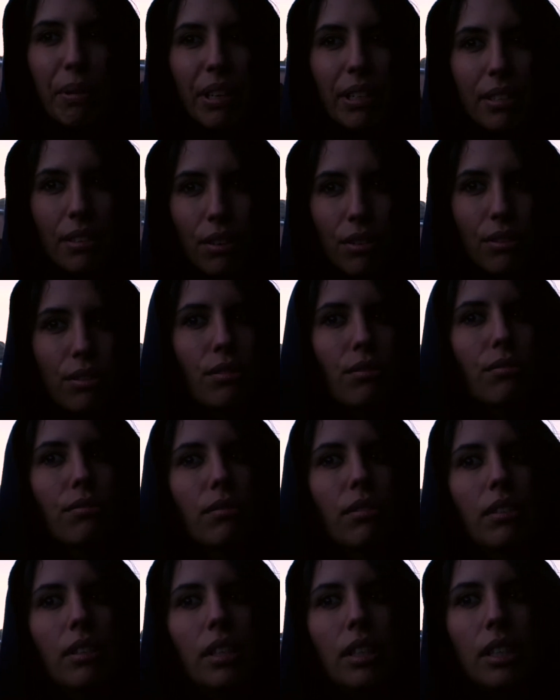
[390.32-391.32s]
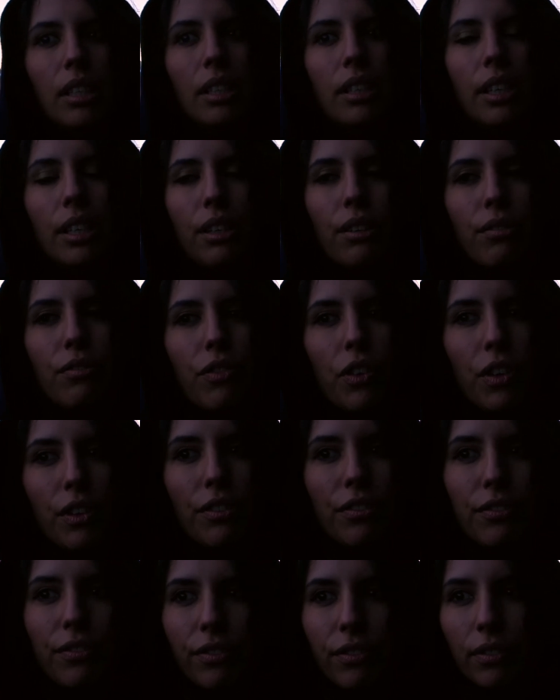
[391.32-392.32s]
But it's also, full
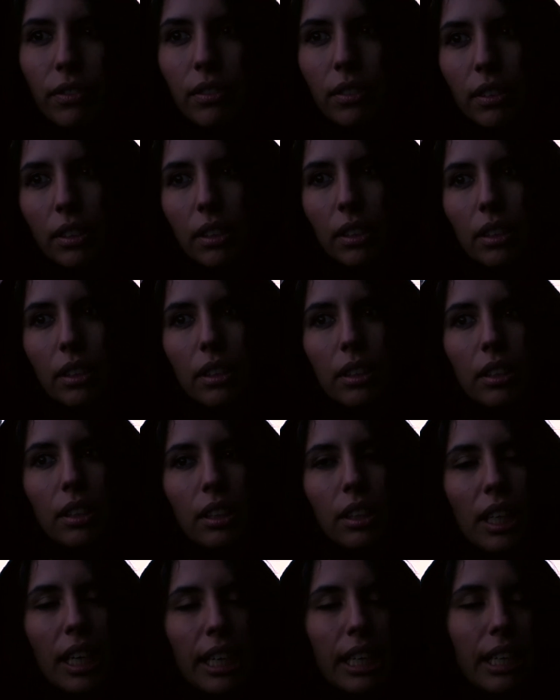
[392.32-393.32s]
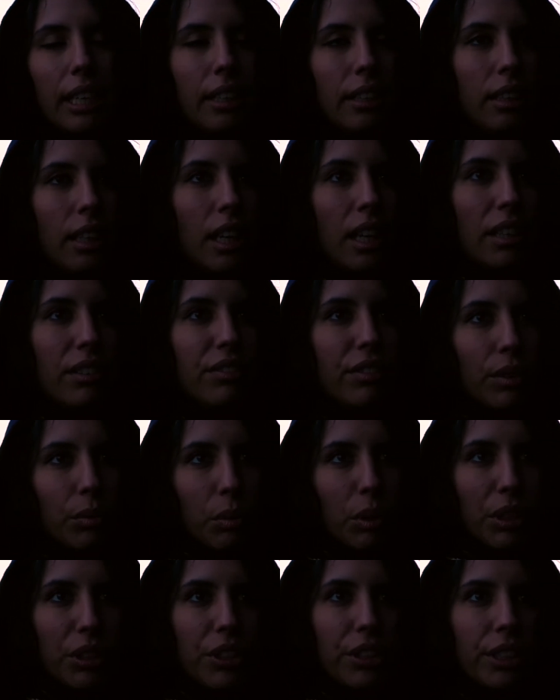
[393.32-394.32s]
of light and life
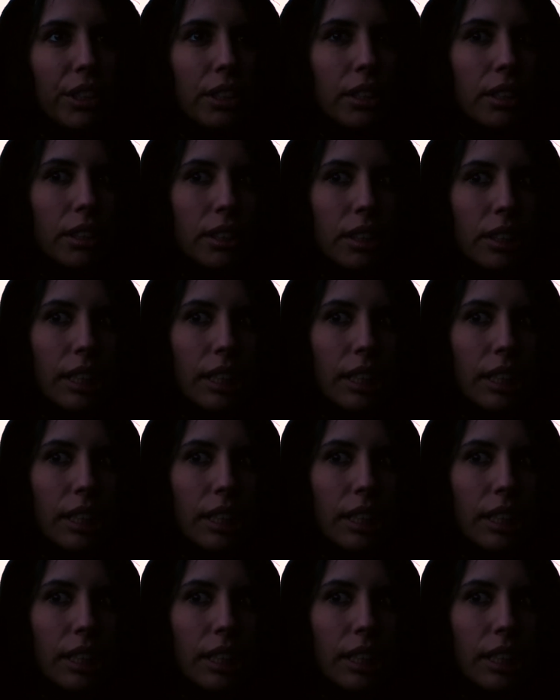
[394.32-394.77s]
and wonder,